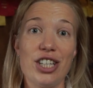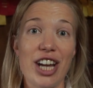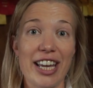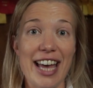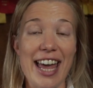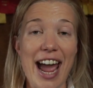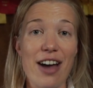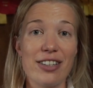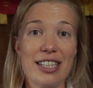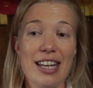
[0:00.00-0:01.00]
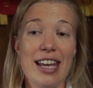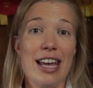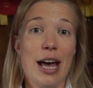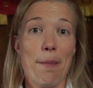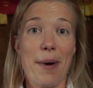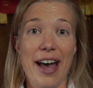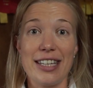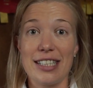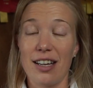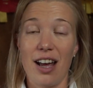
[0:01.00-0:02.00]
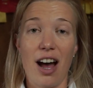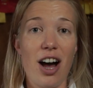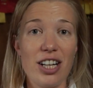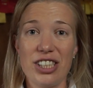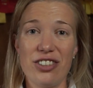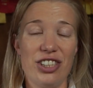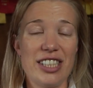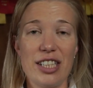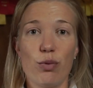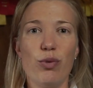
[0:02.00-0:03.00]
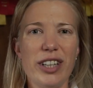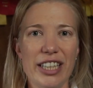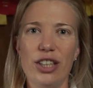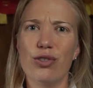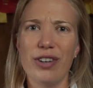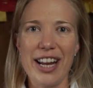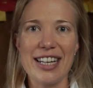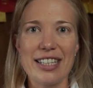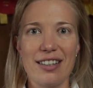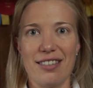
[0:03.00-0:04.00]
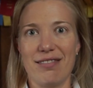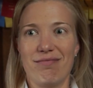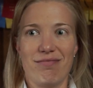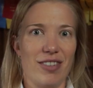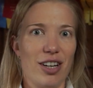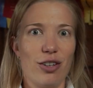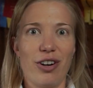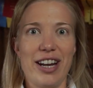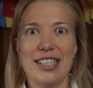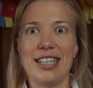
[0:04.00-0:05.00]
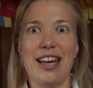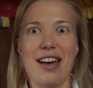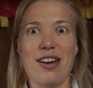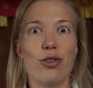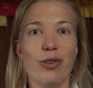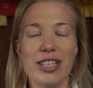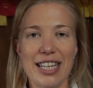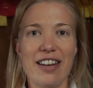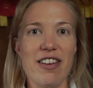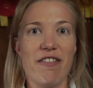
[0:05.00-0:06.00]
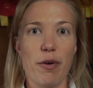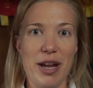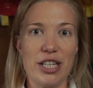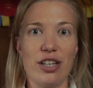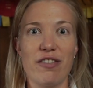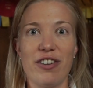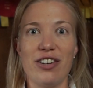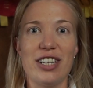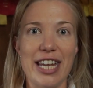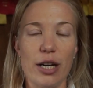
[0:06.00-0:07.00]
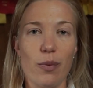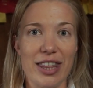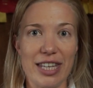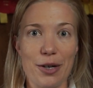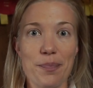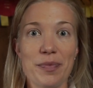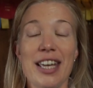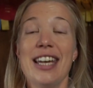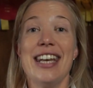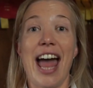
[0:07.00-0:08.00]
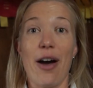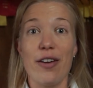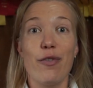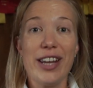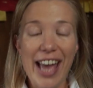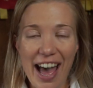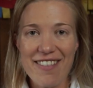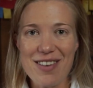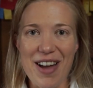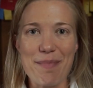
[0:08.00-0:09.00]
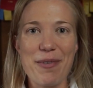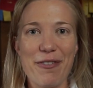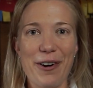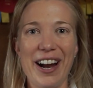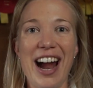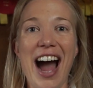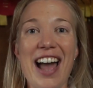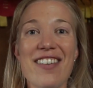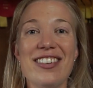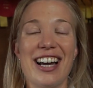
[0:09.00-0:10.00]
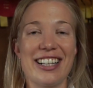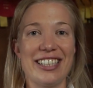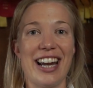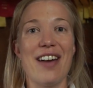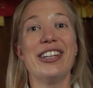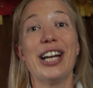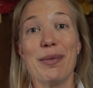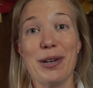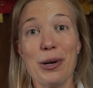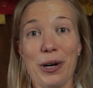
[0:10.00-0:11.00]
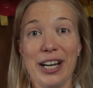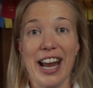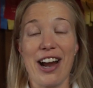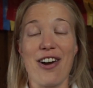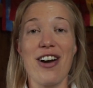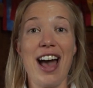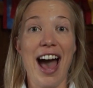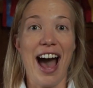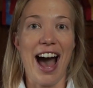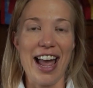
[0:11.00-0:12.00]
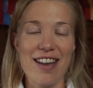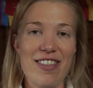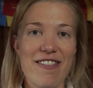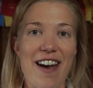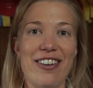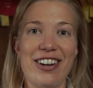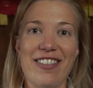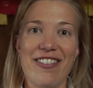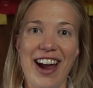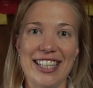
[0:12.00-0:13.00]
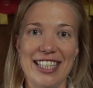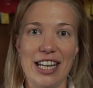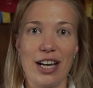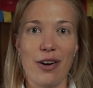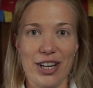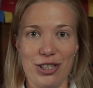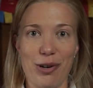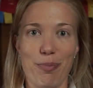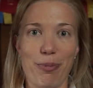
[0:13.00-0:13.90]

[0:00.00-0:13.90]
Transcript: to check that out. But also just a really great set of information for you to take with you. Now, if we haven't met before, I'm Dr. Emily Irvin Cordero. I am the founder of the Rising Equestrian